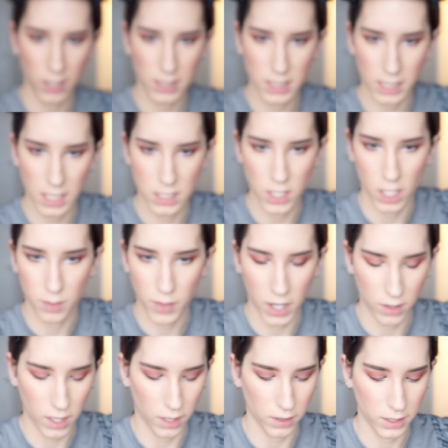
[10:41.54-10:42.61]
It's like a dark brown
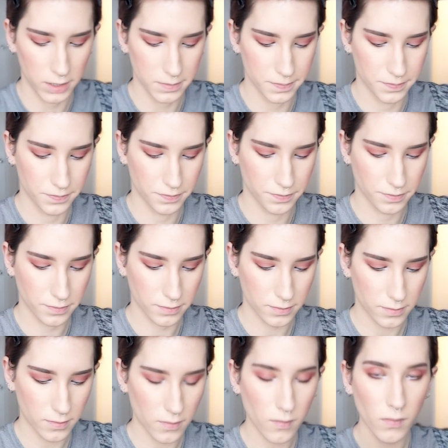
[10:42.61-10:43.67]
color.
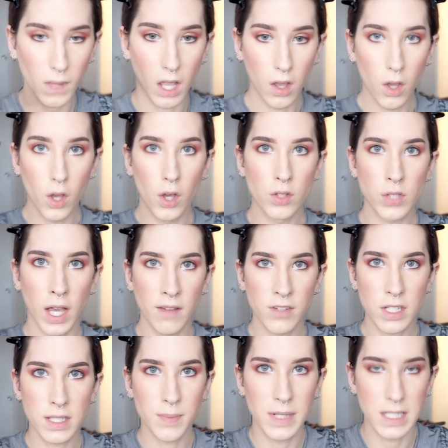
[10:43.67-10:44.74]
So I've
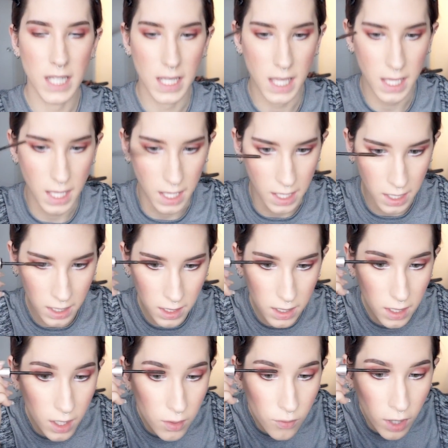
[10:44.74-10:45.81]
just been taking it
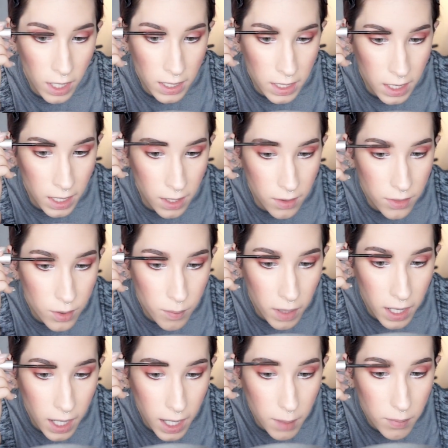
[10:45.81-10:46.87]
and running it through
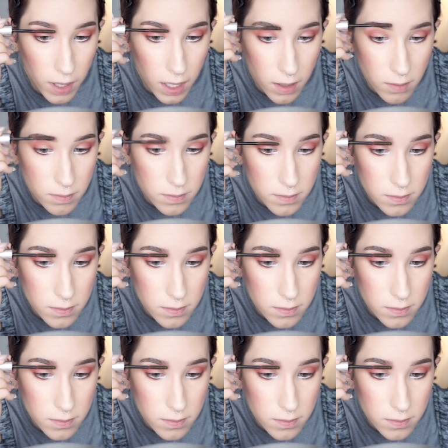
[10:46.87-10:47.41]
my eyebrow.